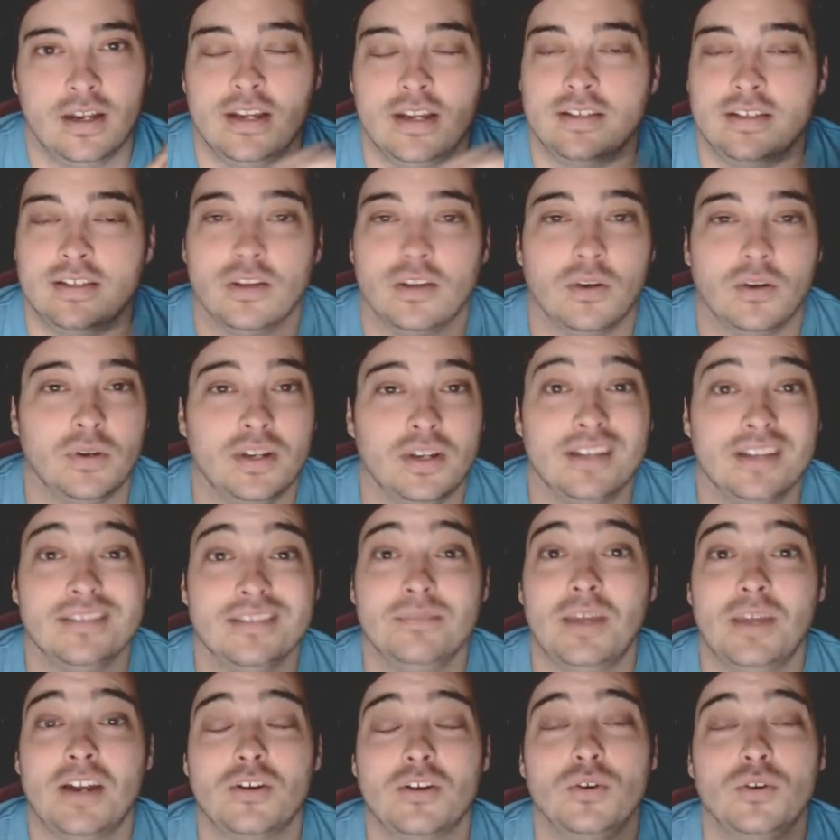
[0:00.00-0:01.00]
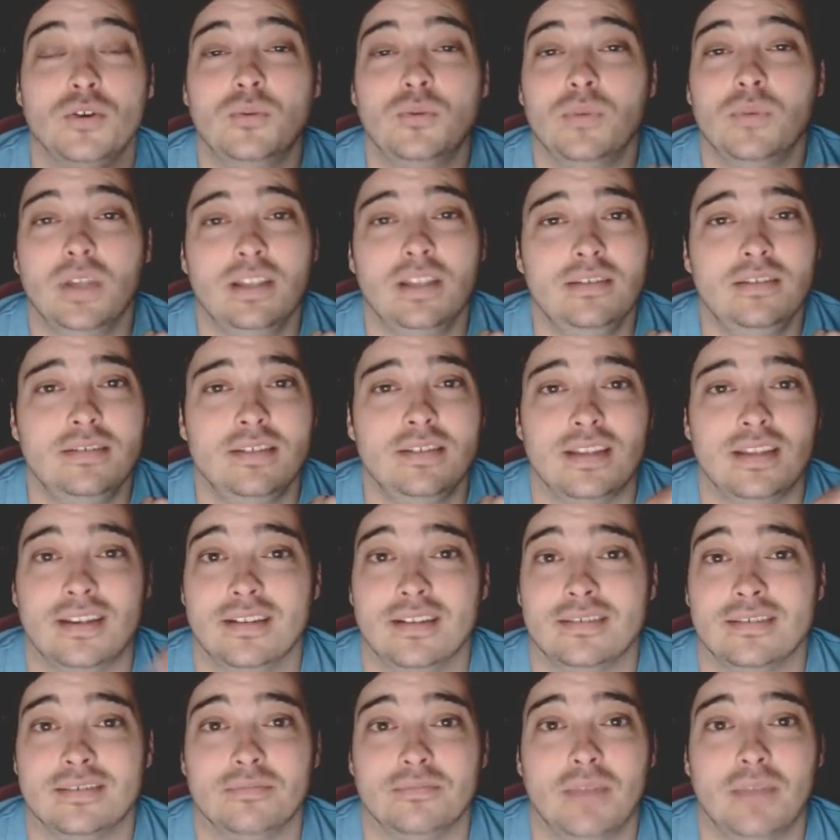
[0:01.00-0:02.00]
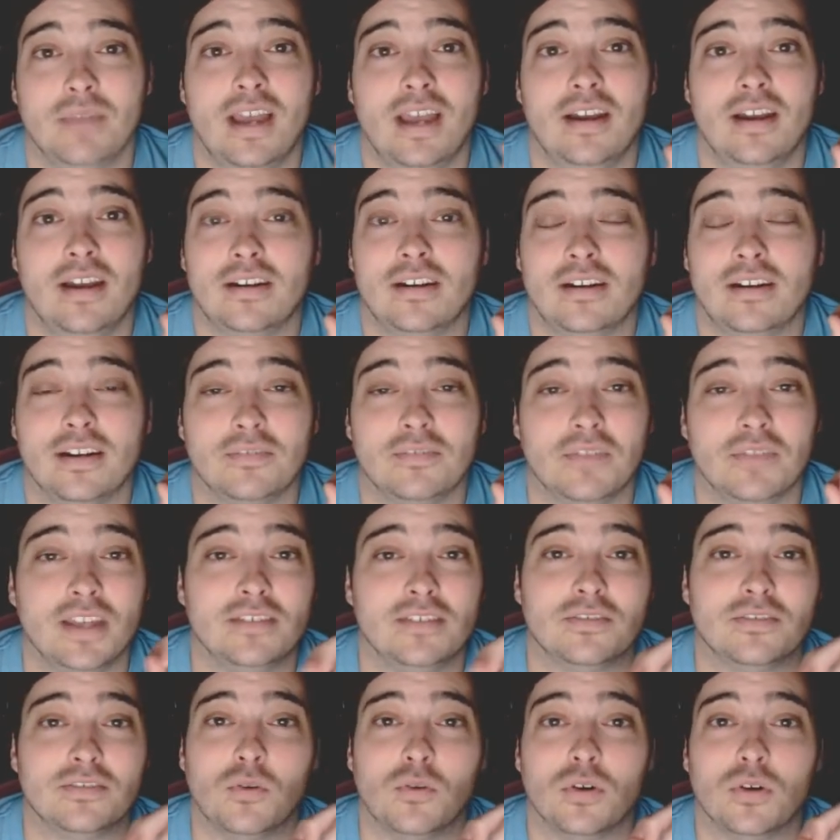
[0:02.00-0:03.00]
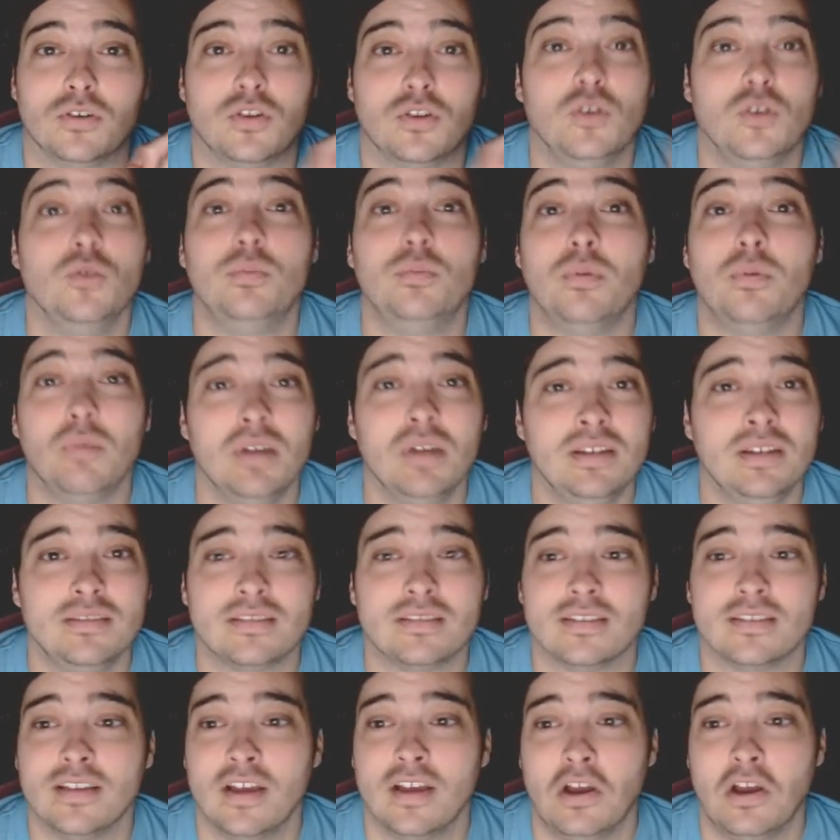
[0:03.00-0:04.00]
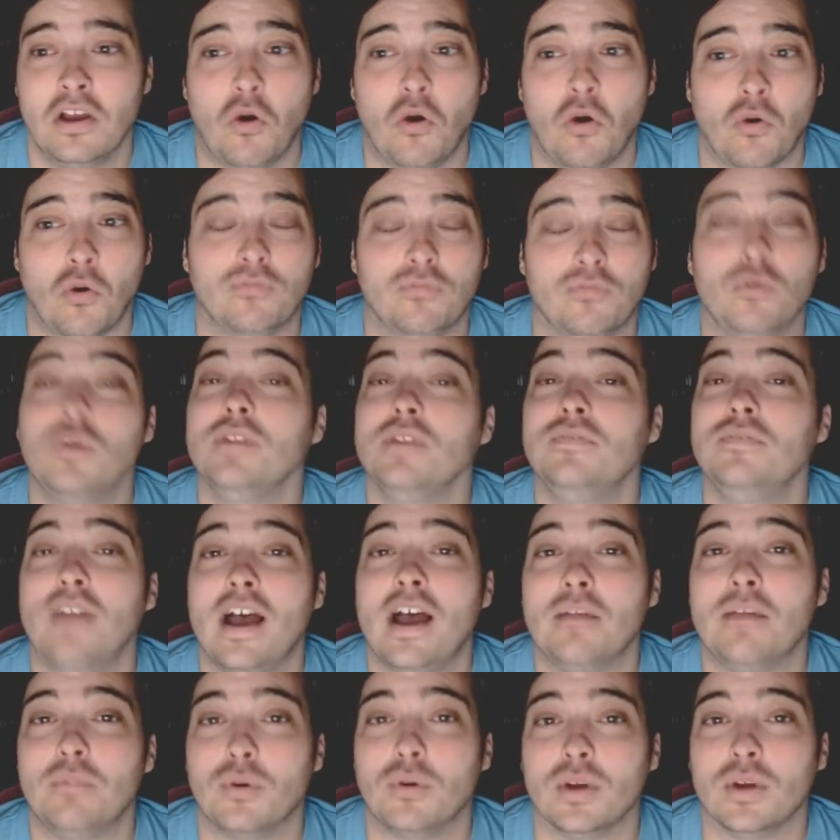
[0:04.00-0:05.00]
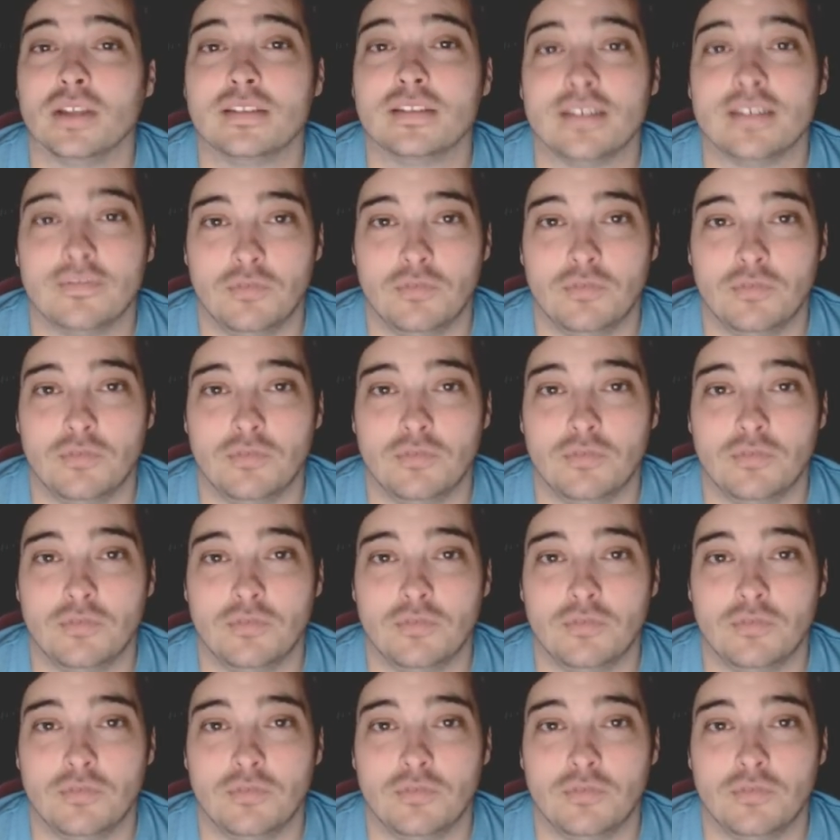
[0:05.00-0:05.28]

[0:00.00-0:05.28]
So it doesn't matter who wins. It doesn't matter if they score two points or 45 points.